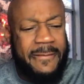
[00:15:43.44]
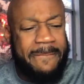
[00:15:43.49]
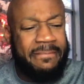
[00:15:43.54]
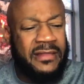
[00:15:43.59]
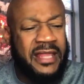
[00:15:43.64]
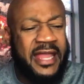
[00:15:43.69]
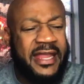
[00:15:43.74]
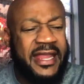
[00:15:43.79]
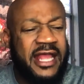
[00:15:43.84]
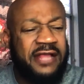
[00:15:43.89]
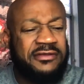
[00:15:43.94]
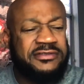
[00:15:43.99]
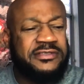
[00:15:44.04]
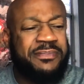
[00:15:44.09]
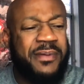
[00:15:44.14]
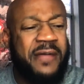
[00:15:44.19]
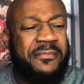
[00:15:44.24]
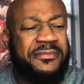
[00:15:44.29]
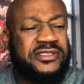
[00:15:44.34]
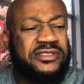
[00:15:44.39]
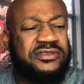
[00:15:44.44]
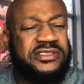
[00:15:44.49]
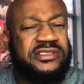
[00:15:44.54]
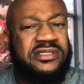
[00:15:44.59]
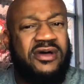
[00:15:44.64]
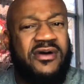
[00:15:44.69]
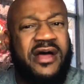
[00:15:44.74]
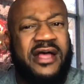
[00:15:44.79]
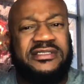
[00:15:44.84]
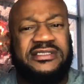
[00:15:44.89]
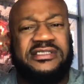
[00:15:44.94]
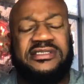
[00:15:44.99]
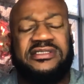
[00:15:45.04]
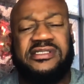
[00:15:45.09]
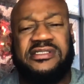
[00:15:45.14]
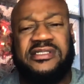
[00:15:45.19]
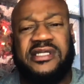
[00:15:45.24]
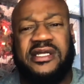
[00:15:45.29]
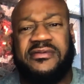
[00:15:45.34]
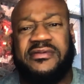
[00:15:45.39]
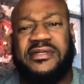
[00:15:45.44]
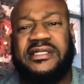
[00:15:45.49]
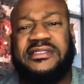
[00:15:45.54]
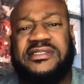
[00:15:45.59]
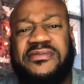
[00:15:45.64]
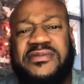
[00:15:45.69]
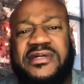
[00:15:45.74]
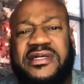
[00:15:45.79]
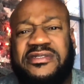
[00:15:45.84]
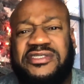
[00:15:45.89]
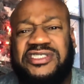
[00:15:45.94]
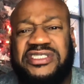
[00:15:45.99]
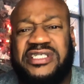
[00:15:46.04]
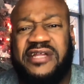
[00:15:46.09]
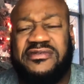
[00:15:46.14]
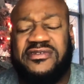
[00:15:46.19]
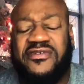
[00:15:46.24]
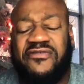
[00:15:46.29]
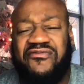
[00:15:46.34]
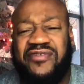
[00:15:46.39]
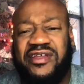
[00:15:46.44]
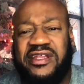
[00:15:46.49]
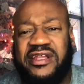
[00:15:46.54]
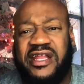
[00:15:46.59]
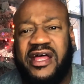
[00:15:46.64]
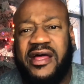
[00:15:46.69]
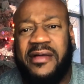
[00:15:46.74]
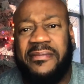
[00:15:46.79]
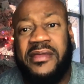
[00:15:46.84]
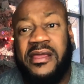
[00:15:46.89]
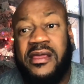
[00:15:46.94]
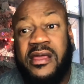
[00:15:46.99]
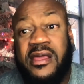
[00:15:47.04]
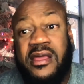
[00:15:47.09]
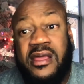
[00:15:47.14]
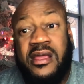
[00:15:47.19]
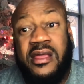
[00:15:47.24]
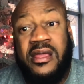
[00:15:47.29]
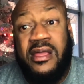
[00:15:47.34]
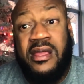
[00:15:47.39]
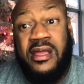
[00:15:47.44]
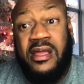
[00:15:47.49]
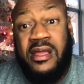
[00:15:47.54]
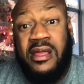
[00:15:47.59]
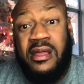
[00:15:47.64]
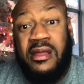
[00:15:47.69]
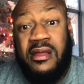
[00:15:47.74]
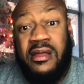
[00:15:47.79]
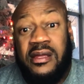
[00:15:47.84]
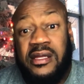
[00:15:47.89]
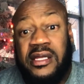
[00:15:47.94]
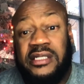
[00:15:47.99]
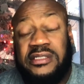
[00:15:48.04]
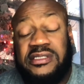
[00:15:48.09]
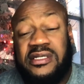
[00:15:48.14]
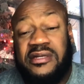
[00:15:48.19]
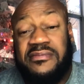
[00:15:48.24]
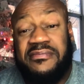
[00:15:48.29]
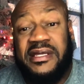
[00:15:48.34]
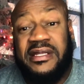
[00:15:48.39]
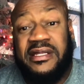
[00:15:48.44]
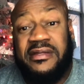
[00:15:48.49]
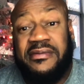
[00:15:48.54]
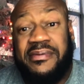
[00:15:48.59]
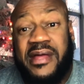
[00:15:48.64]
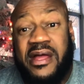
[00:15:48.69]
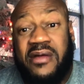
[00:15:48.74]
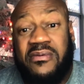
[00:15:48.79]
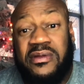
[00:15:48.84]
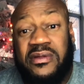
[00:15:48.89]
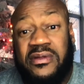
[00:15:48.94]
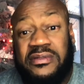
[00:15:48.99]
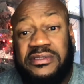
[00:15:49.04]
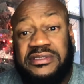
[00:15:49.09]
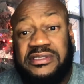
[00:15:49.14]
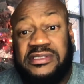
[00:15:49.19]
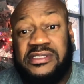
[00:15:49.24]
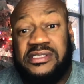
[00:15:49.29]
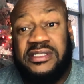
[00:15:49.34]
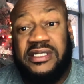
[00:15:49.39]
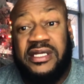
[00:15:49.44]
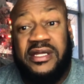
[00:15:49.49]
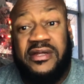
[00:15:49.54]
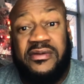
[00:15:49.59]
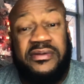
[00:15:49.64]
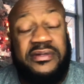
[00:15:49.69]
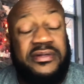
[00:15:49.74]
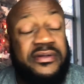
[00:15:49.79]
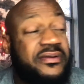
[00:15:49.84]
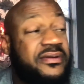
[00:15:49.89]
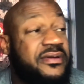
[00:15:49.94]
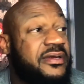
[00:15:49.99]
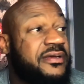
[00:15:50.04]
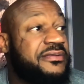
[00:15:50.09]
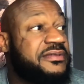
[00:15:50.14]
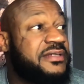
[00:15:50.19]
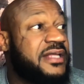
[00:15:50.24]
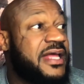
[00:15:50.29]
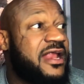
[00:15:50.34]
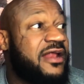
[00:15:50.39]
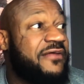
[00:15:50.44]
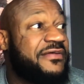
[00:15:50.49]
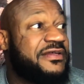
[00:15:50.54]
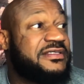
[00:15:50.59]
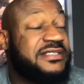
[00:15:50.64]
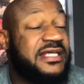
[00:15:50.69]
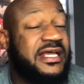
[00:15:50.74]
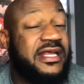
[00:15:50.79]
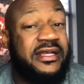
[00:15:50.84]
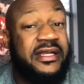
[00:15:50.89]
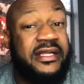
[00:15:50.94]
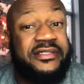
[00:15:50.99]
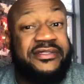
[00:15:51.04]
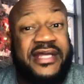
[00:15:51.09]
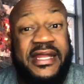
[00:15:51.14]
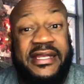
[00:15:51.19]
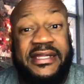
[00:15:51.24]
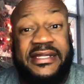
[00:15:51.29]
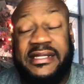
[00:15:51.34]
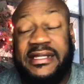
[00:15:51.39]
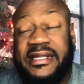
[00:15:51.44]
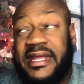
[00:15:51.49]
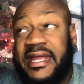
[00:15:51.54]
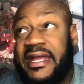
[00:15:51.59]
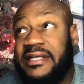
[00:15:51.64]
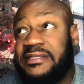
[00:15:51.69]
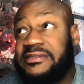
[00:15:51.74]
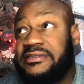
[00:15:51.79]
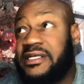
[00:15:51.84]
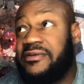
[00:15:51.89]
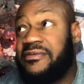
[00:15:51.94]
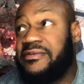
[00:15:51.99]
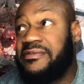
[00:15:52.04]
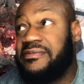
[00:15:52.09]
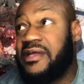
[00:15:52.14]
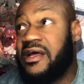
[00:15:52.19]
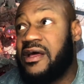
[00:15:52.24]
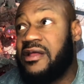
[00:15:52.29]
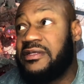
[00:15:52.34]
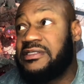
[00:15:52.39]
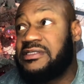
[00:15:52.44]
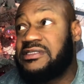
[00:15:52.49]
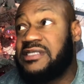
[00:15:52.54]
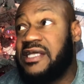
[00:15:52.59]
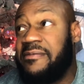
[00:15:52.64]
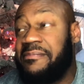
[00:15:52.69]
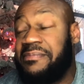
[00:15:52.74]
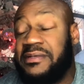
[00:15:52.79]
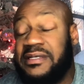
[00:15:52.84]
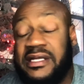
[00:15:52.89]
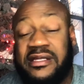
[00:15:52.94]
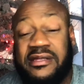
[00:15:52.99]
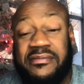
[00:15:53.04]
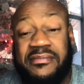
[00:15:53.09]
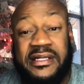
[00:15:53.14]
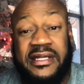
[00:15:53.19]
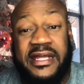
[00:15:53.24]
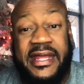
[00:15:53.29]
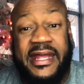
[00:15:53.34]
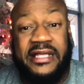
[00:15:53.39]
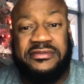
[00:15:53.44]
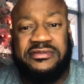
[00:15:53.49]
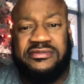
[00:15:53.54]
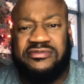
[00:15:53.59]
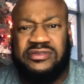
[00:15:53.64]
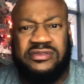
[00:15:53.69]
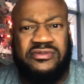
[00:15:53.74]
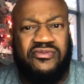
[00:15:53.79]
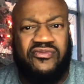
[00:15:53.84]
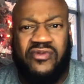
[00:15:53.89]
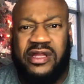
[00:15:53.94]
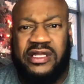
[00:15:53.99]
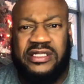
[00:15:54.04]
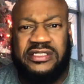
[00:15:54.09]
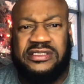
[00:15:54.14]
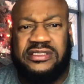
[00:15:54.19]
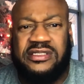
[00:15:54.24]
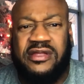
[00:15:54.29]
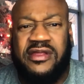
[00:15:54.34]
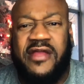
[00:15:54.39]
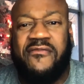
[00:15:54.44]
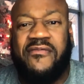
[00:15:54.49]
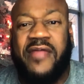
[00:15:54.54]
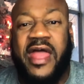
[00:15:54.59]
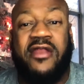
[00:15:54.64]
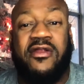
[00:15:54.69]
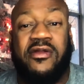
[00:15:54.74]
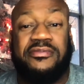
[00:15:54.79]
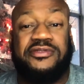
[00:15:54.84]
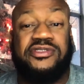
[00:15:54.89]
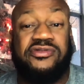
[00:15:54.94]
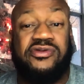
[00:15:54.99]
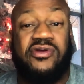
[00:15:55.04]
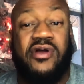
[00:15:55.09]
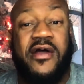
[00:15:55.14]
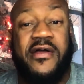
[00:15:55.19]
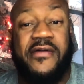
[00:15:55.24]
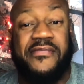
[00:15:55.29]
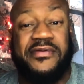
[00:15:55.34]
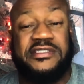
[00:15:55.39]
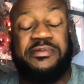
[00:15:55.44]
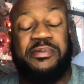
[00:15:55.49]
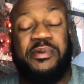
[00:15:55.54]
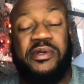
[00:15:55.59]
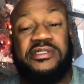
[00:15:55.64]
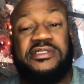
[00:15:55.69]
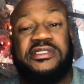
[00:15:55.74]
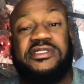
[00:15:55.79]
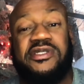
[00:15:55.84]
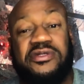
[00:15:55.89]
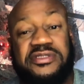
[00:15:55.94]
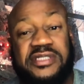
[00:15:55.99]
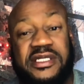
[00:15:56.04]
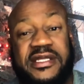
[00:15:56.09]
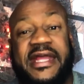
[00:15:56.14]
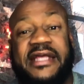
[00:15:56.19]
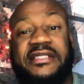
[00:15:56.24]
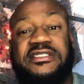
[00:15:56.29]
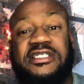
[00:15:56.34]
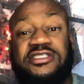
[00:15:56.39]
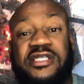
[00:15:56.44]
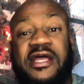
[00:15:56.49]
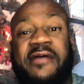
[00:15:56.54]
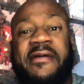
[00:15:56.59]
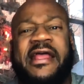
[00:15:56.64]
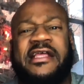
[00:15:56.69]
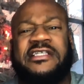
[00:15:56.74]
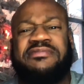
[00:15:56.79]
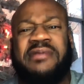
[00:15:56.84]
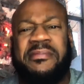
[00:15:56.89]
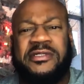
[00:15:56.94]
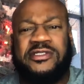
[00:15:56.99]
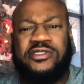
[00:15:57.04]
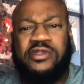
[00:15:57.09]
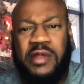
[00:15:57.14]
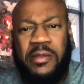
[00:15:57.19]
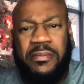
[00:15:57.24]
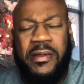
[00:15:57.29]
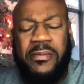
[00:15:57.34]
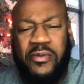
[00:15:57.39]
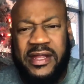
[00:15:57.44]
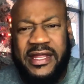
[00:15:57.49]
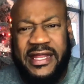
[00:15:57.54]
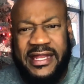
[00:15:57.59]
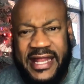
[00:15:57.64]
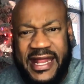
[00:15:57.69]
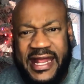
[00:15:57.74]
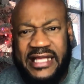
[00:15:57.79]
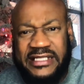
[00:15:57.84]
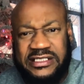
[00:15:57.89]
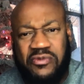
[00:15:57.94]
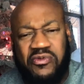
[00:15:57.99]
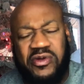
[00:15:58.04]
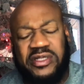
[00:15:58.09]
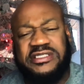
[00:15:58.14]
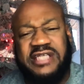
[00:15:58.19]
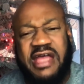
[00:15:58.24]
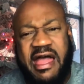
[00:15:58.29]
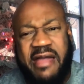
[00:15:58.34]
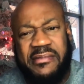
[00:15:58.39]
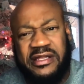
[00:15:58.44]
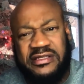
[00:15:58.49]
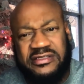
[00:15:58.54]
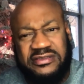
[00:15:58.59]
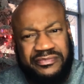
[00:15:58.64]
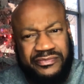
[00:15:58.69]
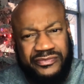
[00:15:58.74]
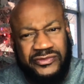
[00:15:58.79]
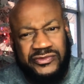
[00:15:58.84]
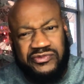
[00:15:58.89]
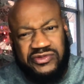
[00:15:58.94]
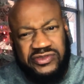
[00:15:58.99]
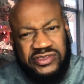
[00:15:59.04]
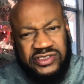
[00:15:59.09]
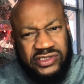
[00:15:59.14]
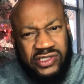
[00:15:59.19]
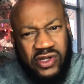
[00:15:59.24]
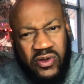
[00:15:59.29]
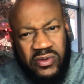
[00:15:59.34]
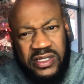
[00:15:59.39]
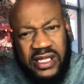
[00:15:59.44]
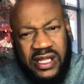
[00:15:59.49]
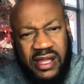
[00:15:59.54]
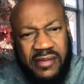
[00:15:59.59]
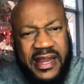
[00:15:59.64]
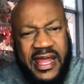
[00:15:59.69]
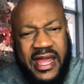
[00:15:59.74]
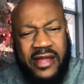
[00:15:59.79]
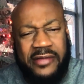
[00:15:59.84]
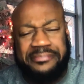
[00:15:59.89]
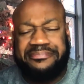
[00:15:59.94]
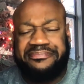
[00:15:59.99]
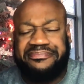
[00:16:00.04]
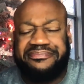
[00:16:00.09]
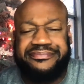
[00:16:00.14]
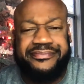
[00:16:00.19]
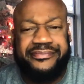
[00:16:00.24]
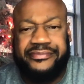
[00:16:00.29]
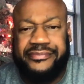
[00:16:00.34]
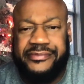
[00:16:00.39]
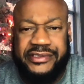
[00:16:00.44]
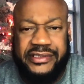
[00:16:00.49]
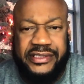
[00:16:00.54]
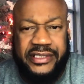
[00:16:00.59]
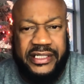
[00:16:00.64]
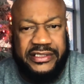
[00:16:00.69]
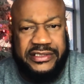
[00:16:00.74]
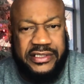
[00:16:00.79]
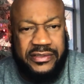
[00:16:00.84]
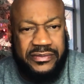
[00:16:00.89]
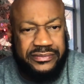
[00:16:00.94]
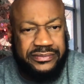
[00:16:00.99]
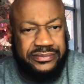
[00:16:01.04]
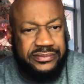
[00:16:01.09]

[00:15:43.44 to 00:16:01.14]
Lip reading: That gas was pumping so slow, I just stood there and I said, well, shell's gonna fill it up. It took a minute. I was all stood there. There was a lot of us standing there trying to get gas. We was all in the same predicament. Gas was running. So yeah, I'm sure you all have experience. You go to a gas station. I guess maybe too many people getting gas at one time, and it was slowly coming out. Shit.